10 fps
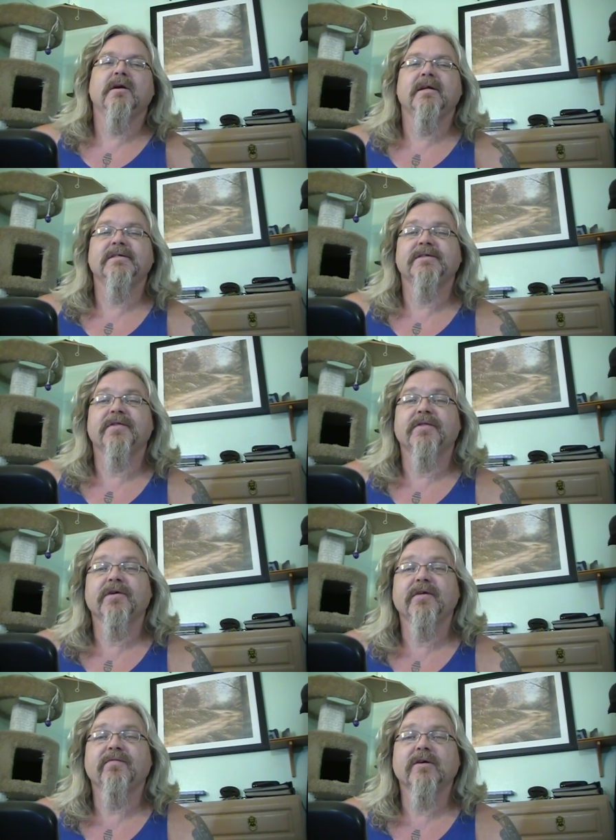It is the
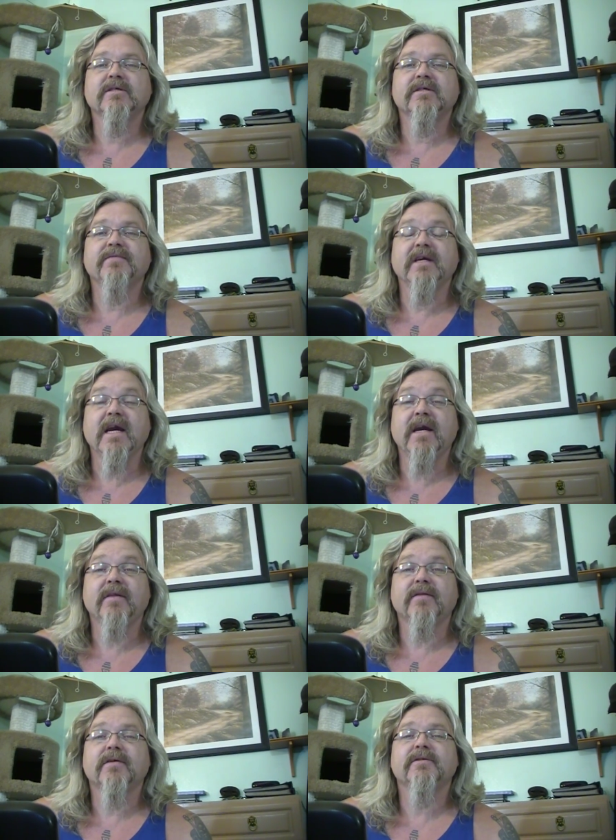31st of the
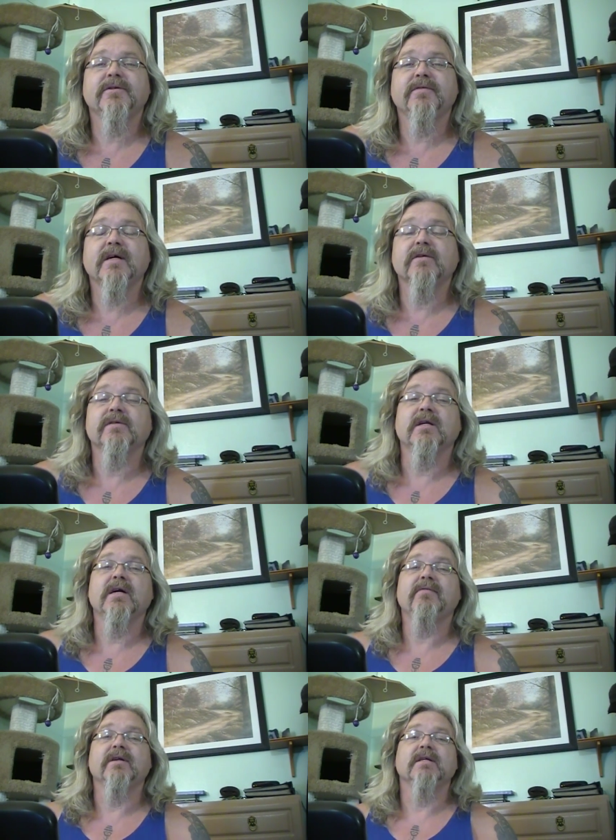8th,
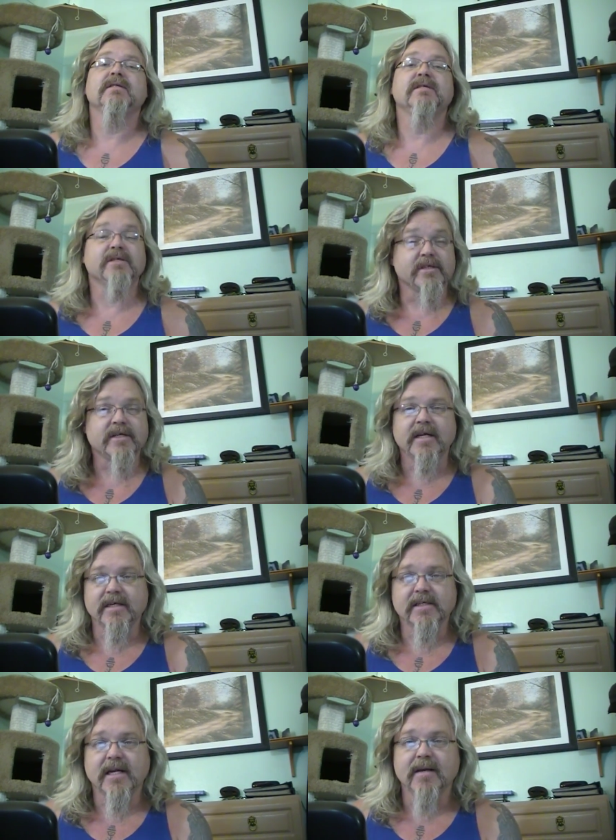2011. This is
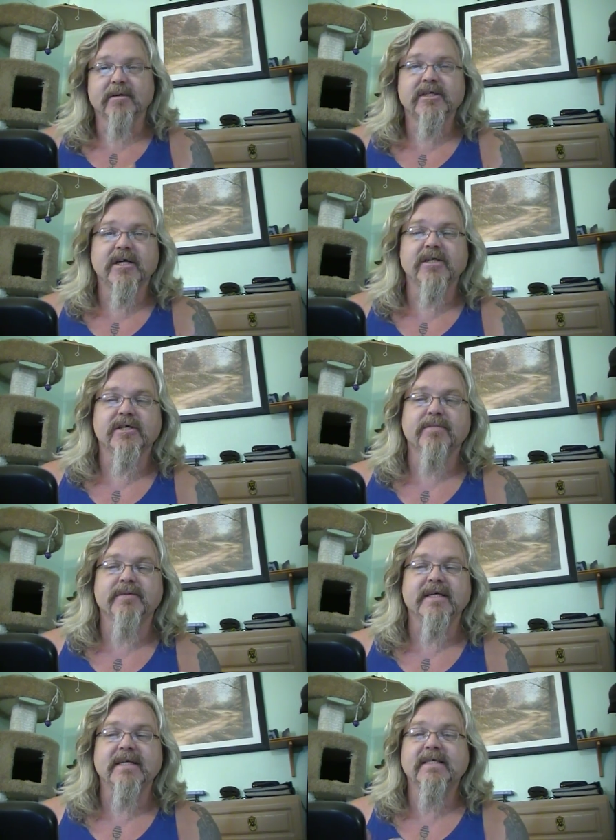today's climate change
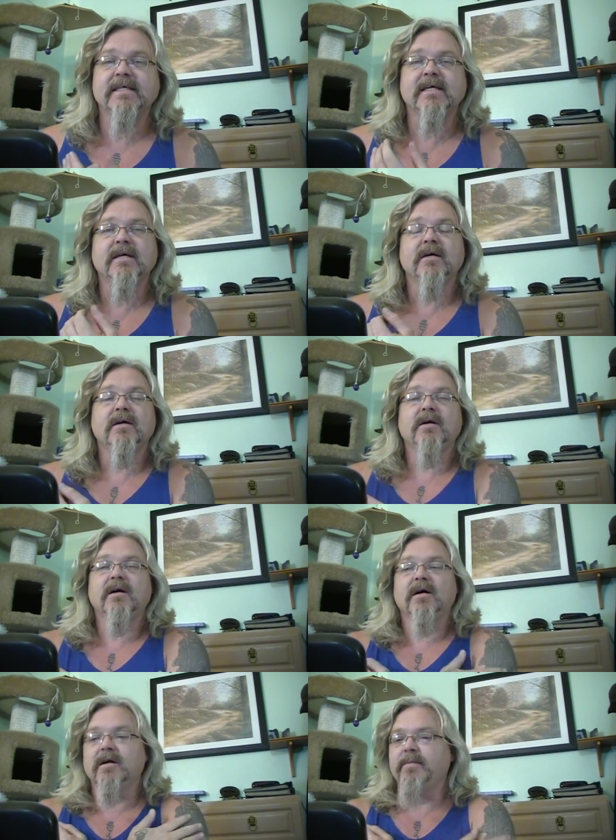update.
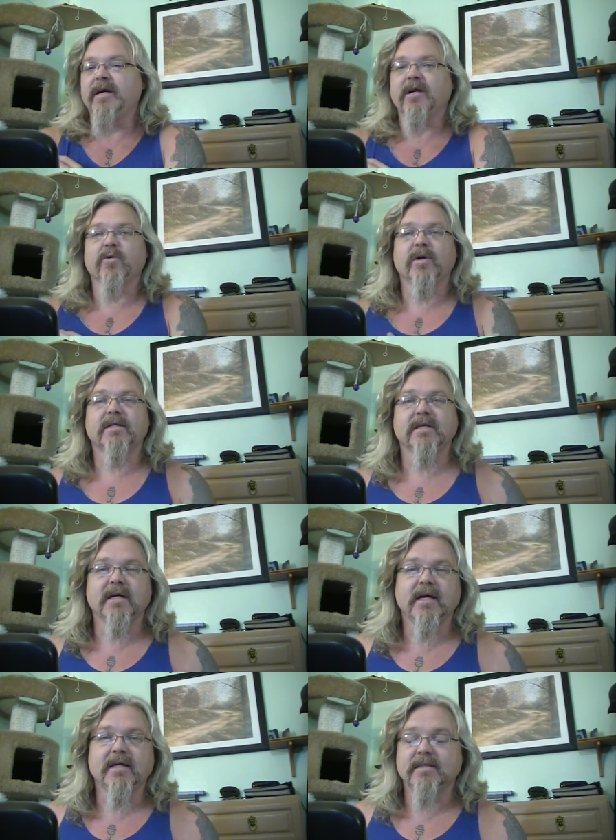I'm going to make it quick
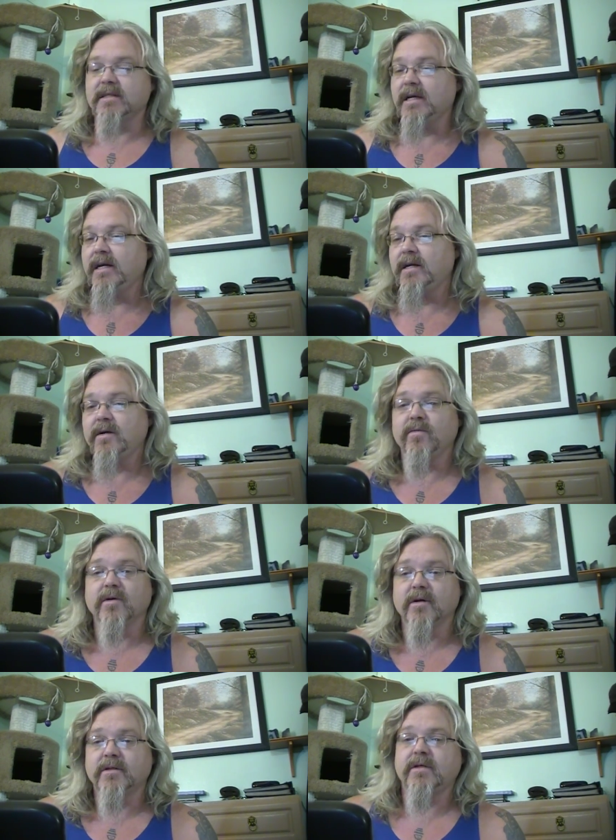tonight. It's late. I
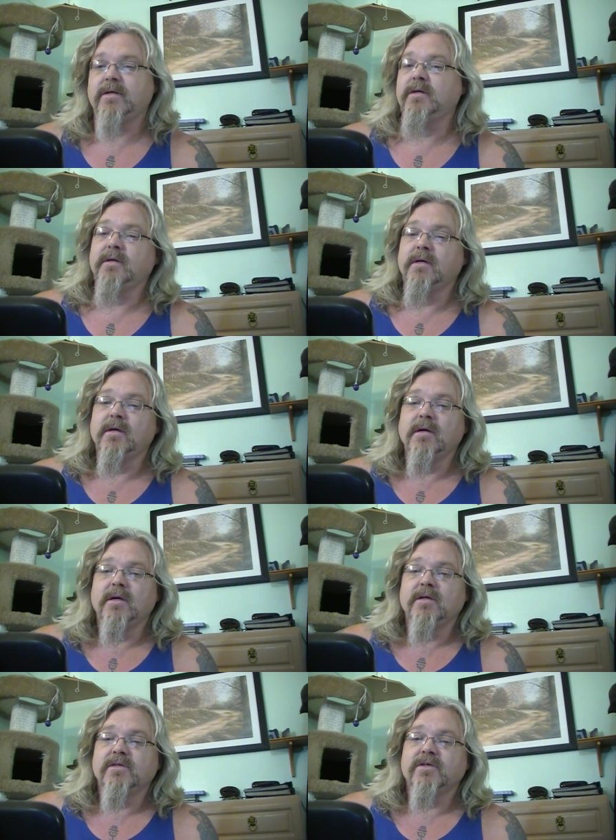worked.
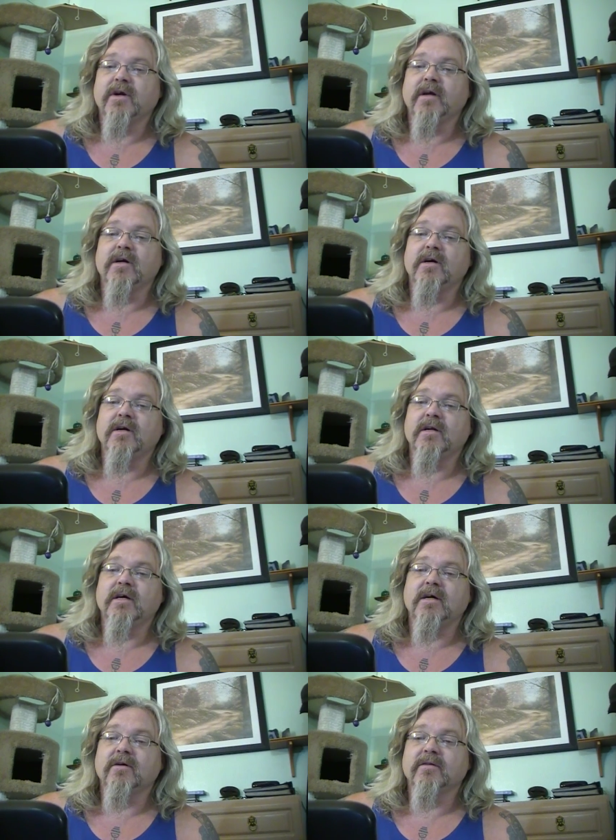Starting on uh,
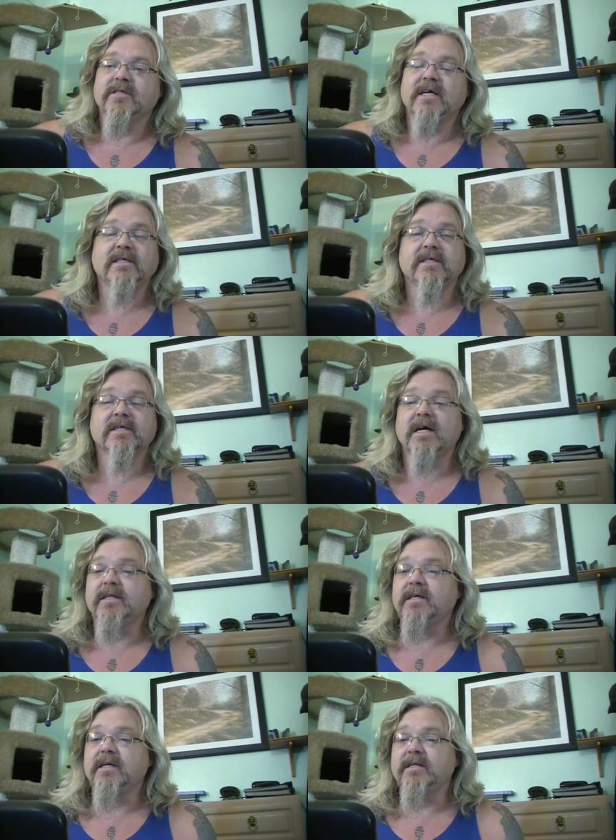
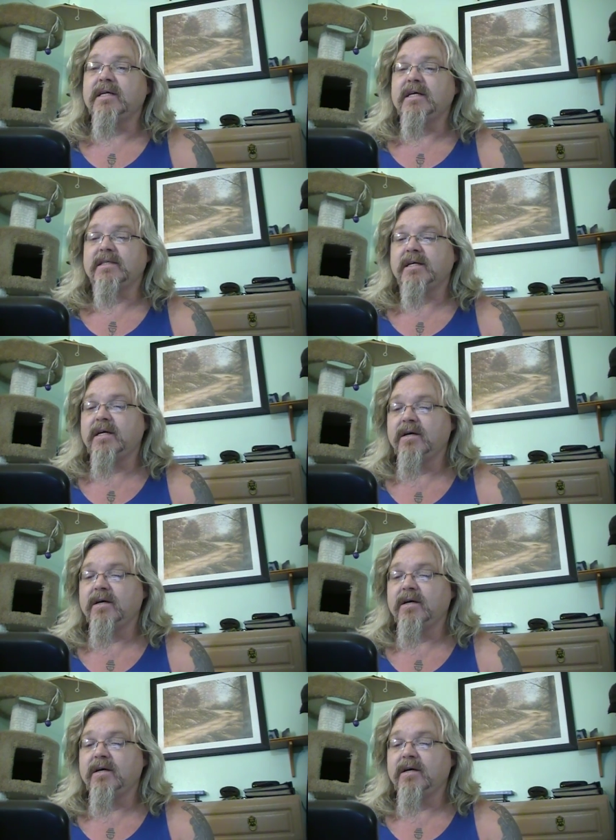earthchangescott.net,